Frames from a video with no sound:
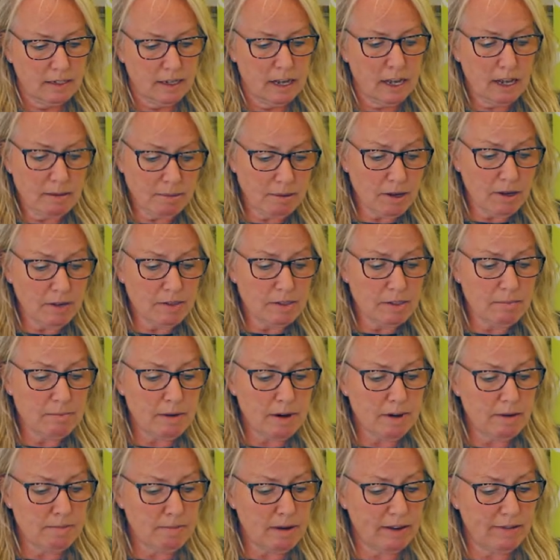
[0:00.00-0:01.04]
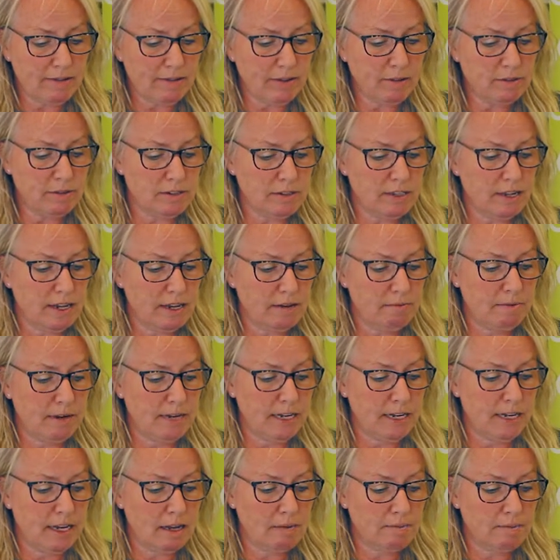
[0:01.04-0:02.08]
I am going to marry my fiancé when
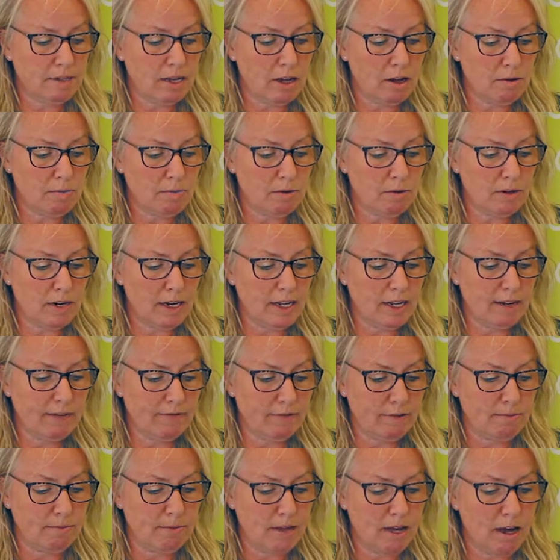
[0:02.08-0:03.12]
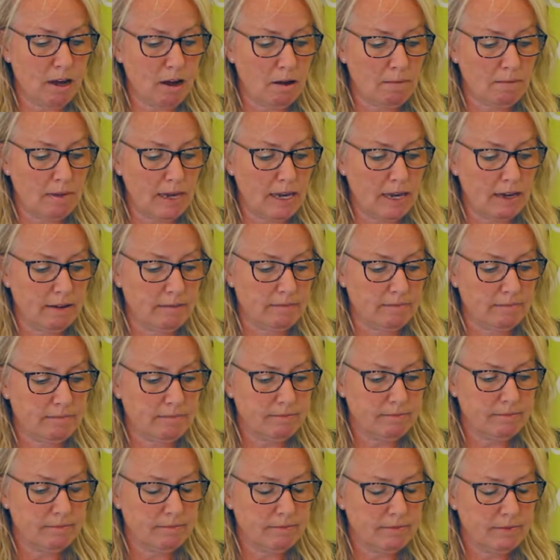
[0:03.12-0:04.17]
he comes home on leave from the army.
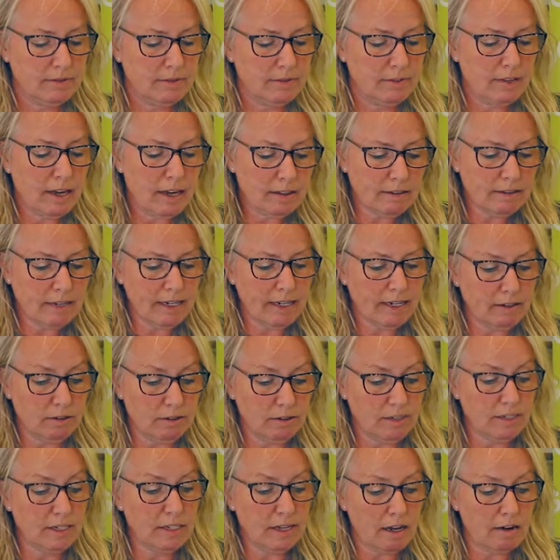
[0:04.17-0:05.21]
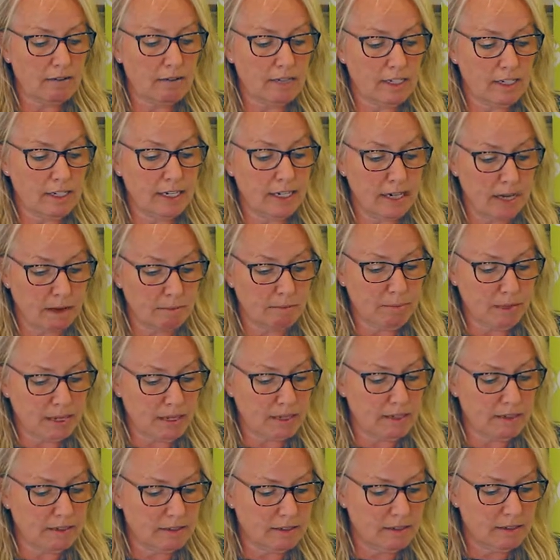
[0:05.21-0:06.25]
Kathleen looked encouragingly
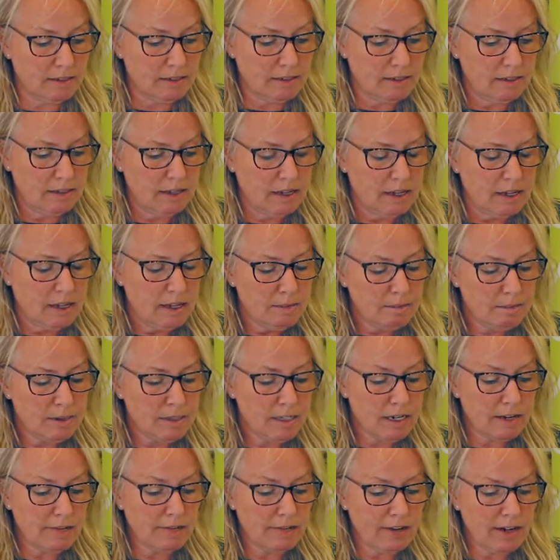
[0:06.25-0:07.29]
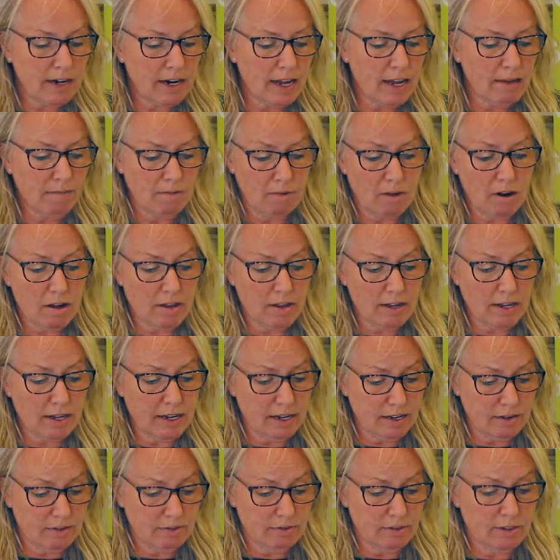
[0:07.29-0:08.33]
upbeat, but I feel I am rather
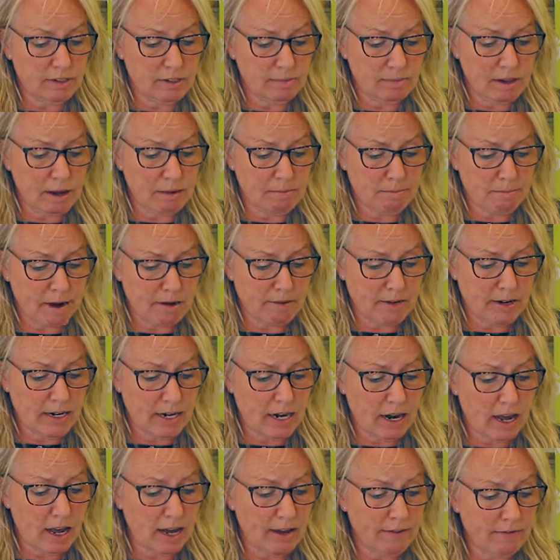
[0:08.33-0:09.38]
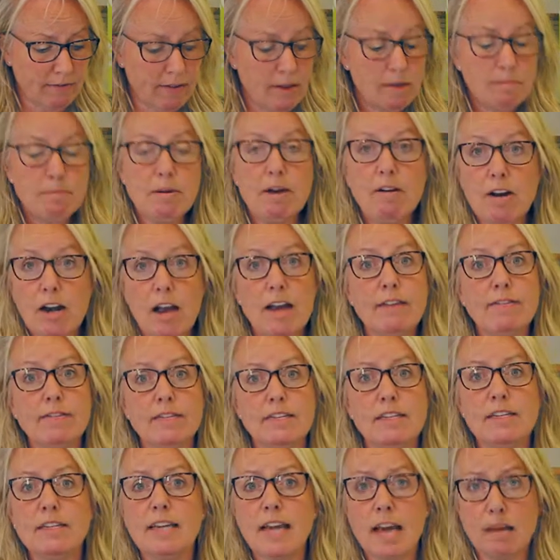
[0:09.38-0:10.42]
ignorant about married life. Married life
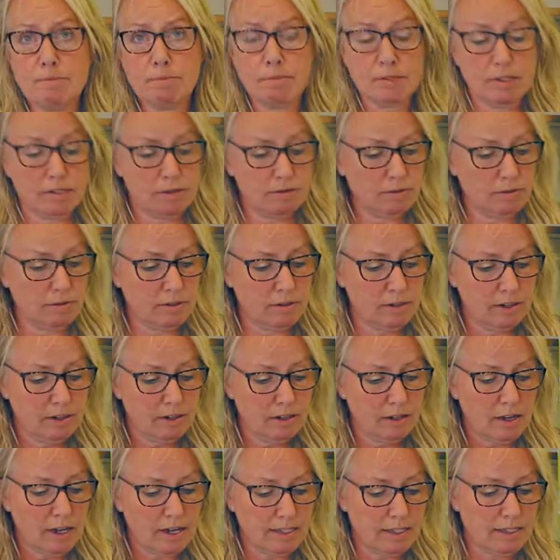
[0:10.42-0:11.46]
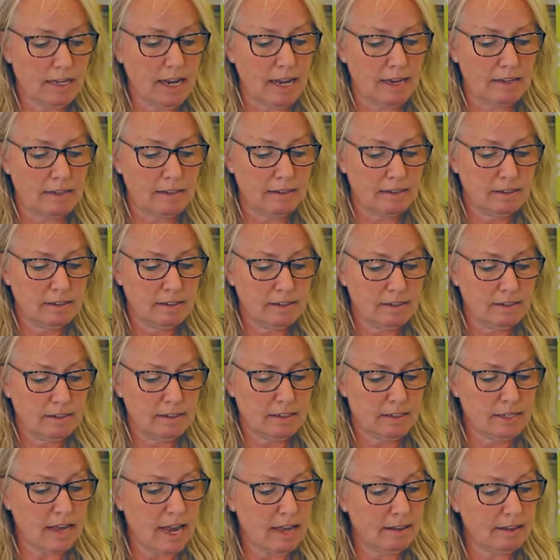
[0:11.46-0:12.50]
is in capitals, I said,
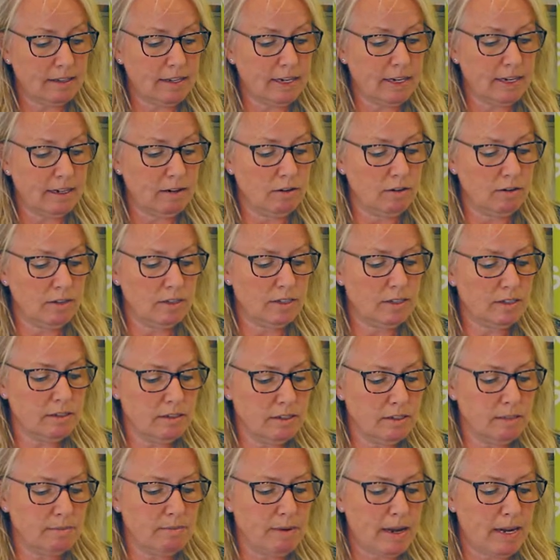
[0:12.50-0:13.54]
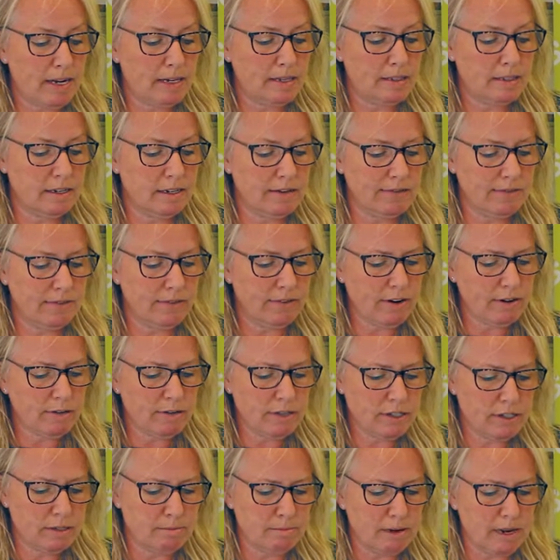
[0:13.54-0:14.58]
as Kathleen looked into space in a
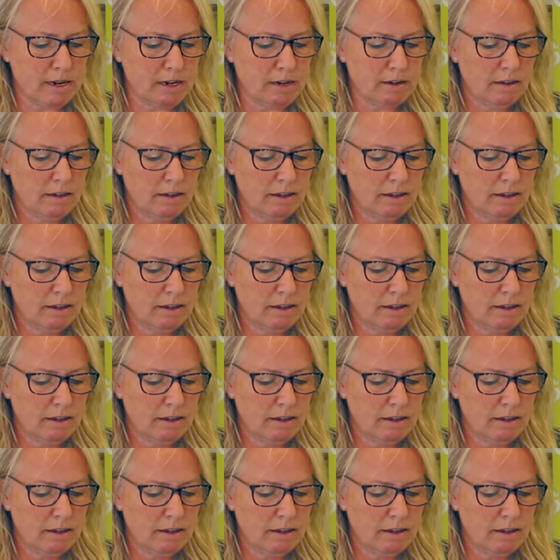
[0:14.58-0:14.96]
ferocious manner,